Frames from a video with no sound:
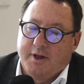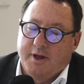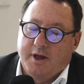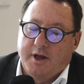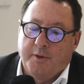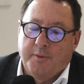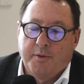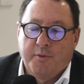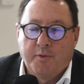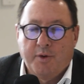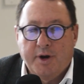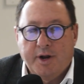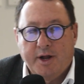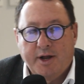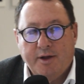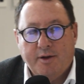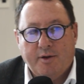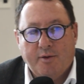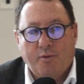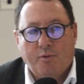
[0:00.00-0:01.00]
I mean, when
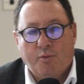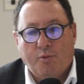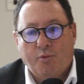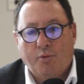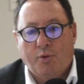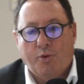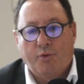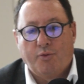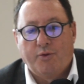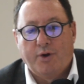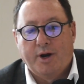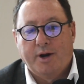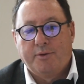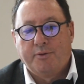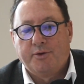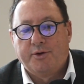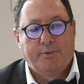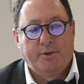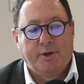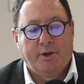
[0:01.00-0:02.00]
I walk
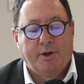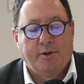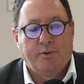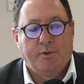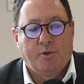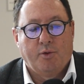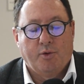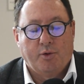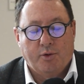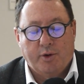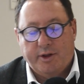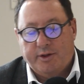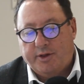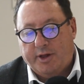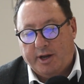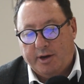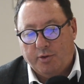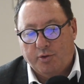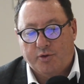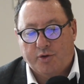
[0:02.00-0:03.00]
around, or let's
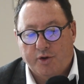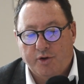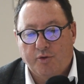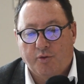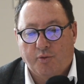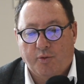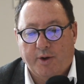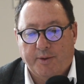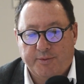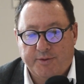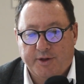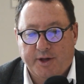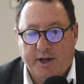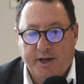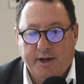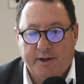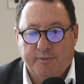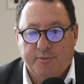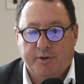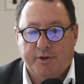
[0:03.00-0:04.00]
say look at your
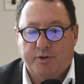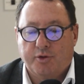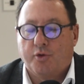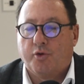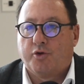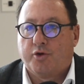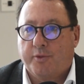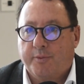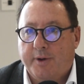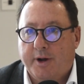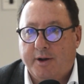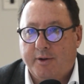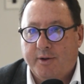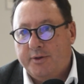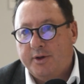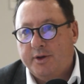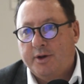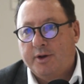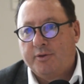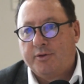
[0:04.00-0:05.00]
website and we talk about,
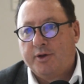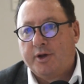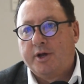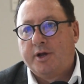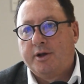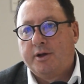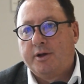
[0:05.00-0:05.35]
the